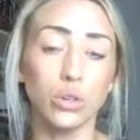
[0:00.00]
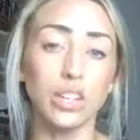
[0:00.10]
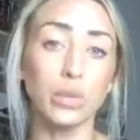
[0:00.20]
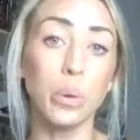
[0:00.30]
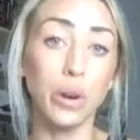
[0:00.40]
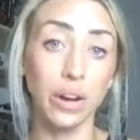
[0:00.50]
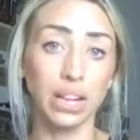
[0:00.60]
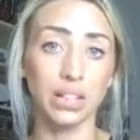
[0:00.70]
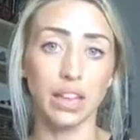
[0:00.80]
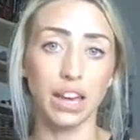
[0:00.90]

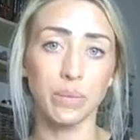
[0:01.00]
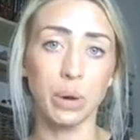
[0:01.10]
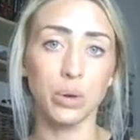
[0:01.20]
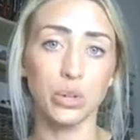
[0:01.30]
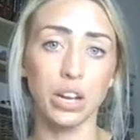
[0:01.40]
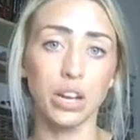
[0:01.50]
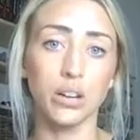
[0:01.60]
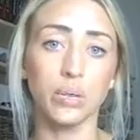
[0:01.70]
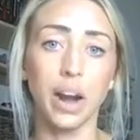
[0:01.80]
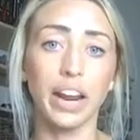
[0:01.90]
experience that emotion,
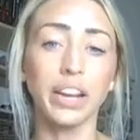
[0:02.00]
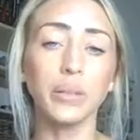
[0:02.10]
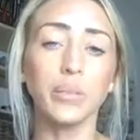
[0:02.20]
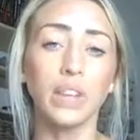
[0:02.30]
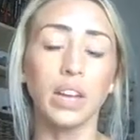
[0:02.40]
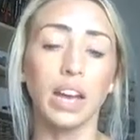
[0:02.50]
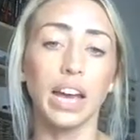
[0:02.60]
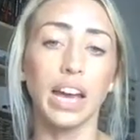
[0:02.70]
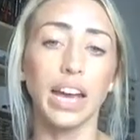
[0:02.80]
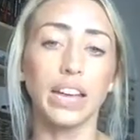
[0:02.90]
right?
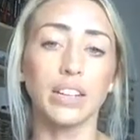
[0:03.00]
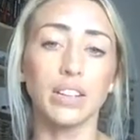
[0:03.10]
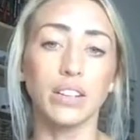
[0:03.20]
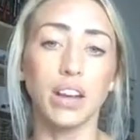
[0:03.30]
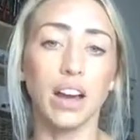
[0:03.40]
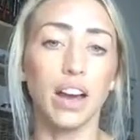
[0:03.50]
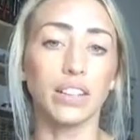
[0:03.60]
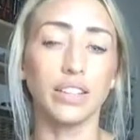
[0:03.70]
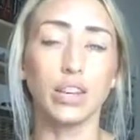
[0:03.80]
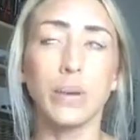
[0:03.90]
And
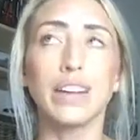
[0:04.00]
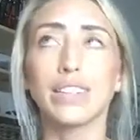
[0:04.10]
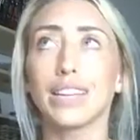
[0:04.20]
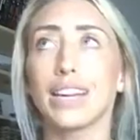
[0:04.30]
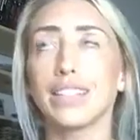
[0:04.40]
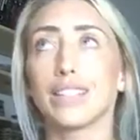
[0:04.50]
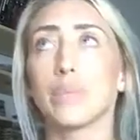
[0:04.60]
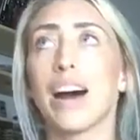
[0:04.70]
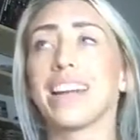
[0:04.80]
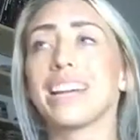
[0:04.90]
let's go back to the Instant
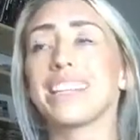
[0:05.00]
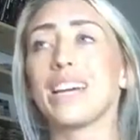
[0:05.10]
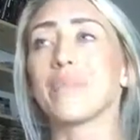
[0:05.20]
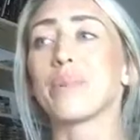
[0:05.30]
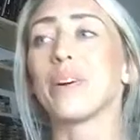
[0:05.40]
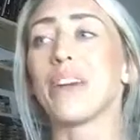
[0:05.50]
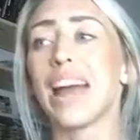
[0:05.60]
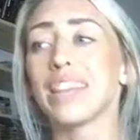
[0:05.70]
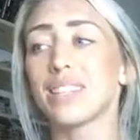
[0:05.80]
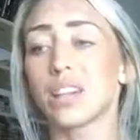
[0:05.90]
Pot example,
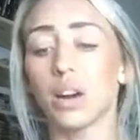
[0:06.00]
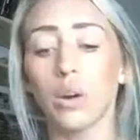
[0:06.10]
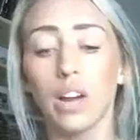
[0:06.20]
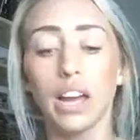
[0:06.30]
right? So